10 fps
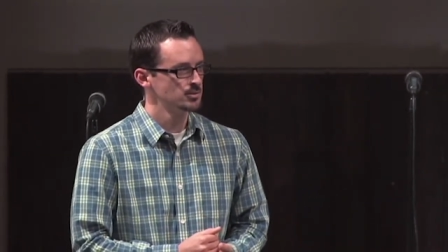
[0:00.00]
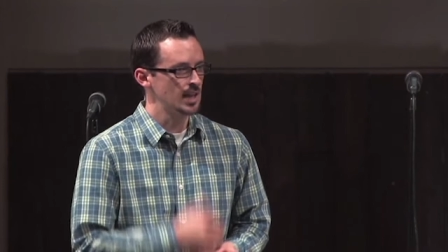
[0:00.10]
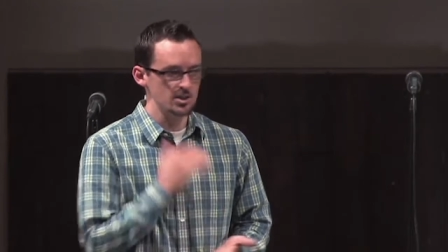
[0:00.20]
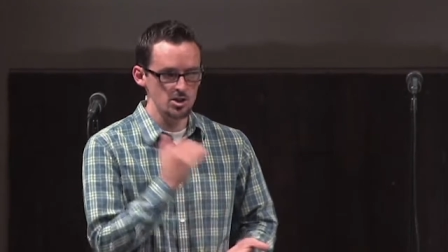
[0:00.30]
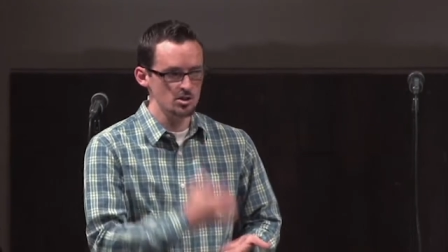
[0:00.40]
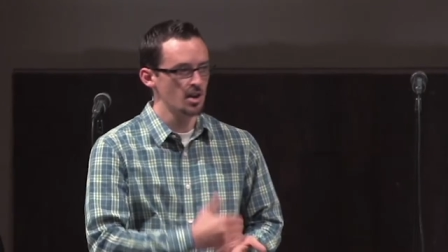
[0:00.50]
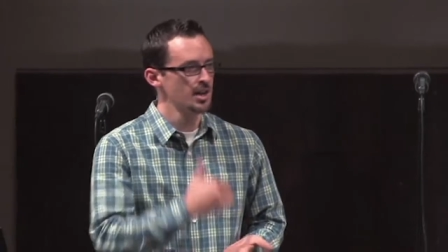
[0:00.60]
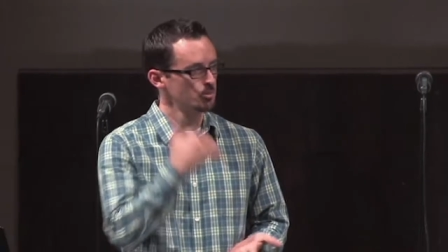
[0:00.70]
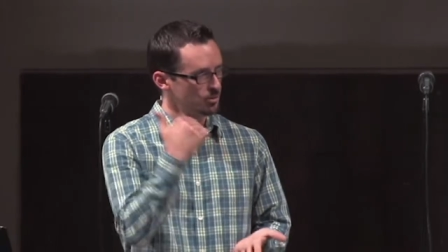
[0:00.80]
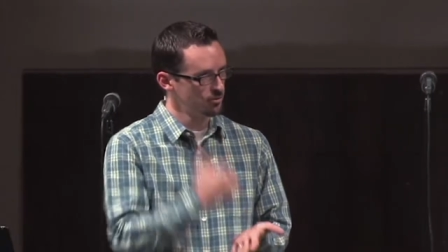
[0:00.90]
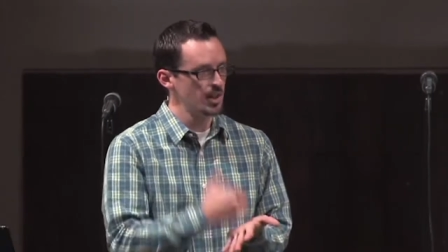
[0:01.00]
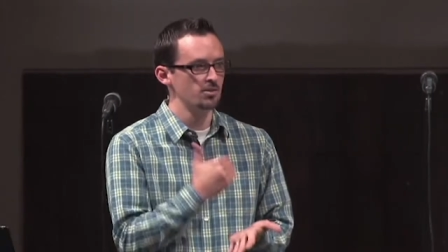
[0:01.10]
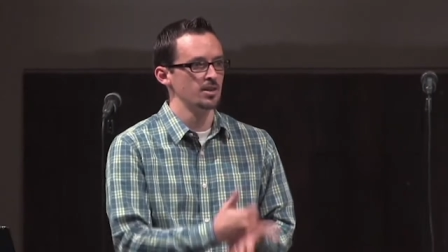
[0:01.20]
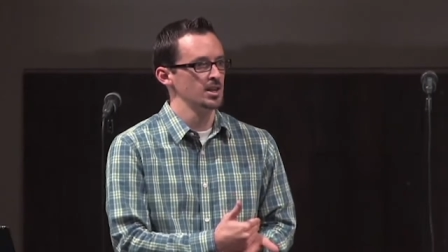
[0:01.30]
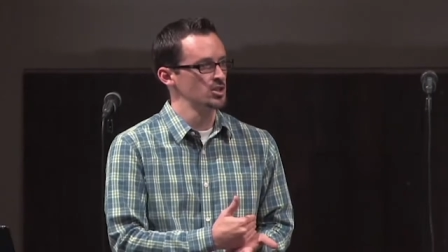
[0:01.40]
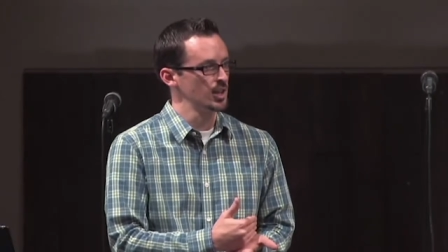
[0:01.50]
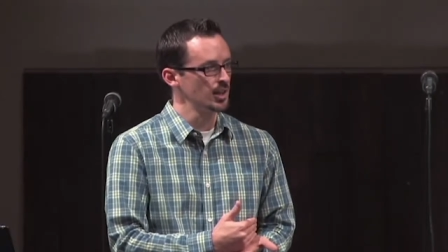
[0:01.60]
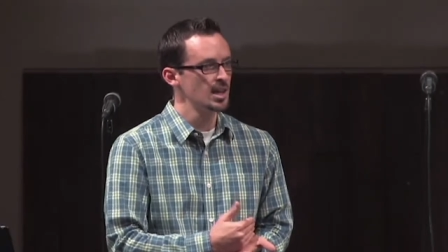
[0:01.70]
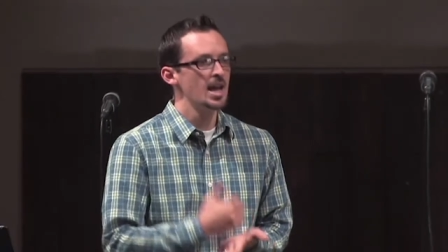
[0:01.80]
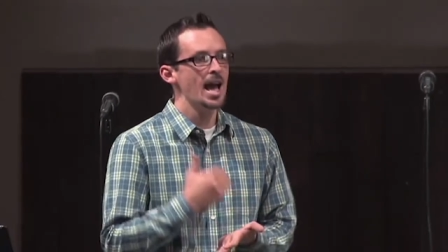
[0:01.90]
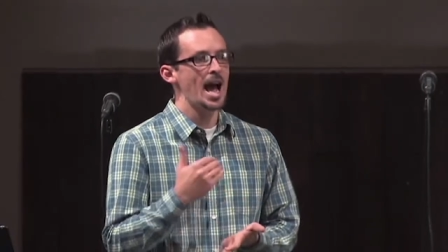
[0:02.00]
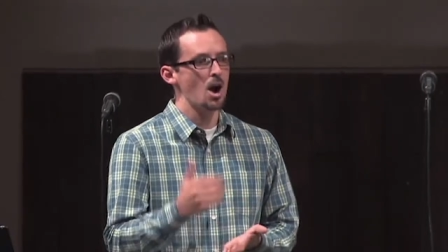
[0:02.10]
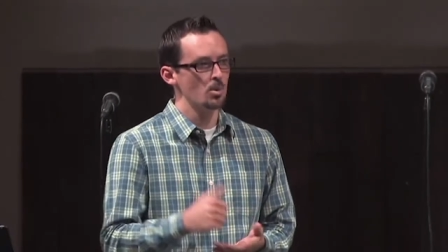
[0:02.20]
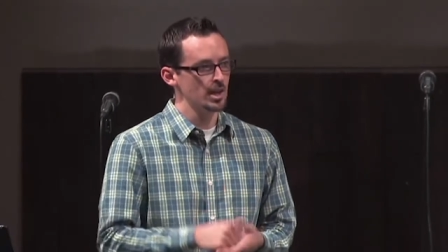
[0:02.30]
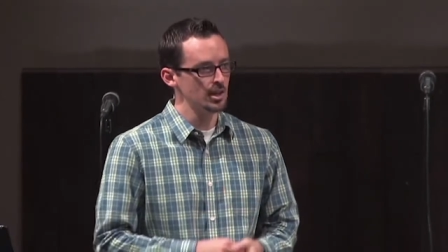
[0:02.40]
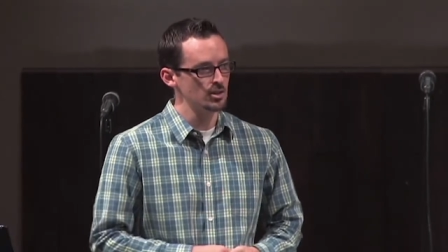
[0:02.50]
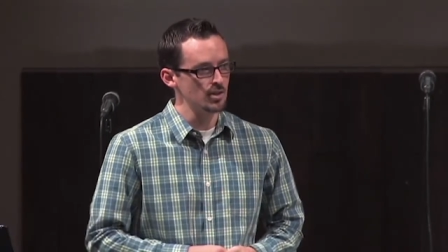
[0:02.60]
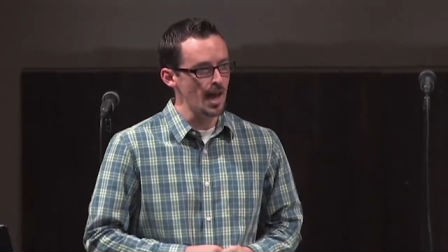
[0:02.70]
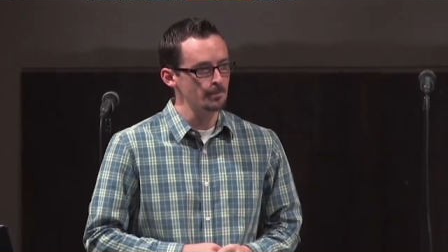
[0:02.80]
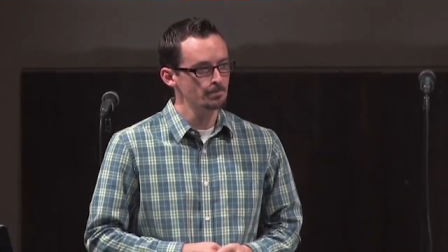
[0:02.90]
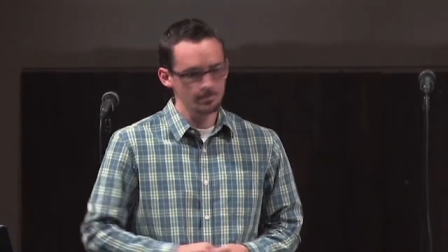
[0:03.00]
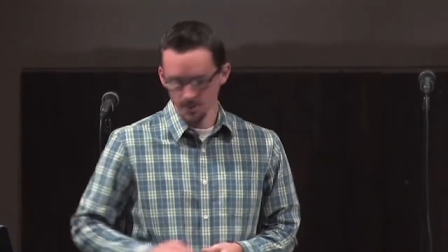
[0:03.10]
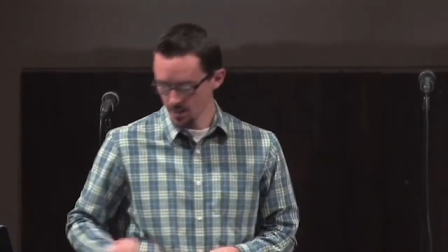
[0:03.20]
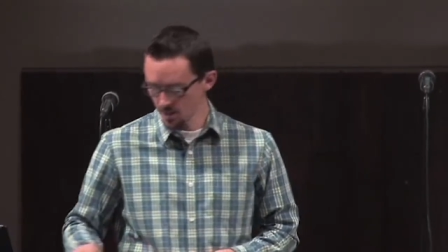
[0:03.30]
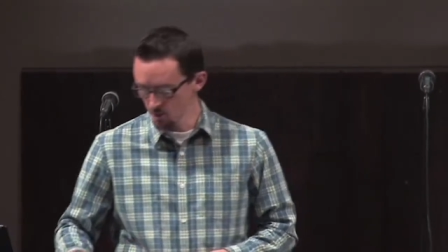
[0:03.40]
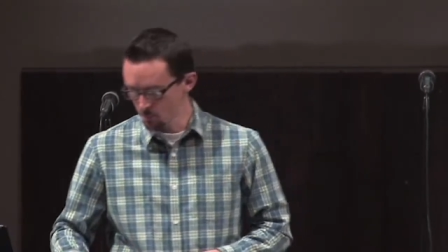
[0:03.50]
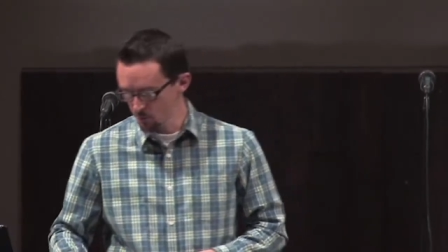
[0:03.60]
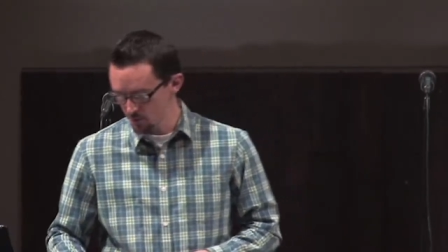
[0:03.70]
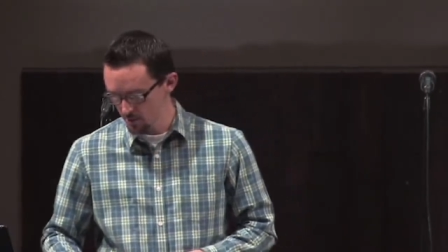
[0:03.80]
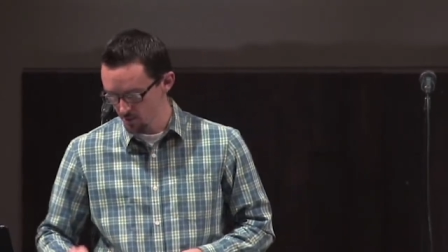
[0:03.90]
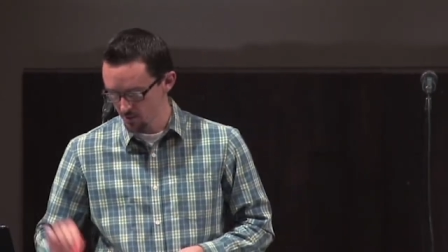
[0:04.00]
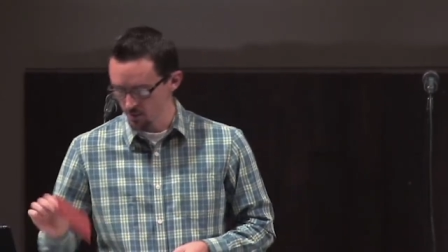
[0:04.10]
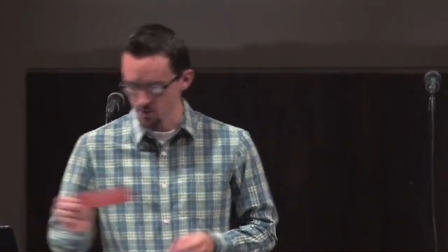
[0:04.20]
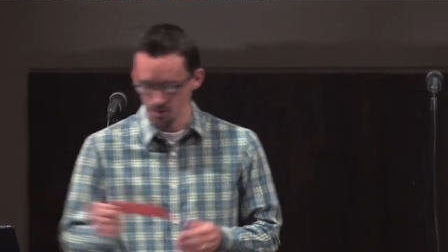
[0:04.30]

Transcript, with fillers: Not just starting, but faith finishing. How are we going to do that? In your bulletin, there's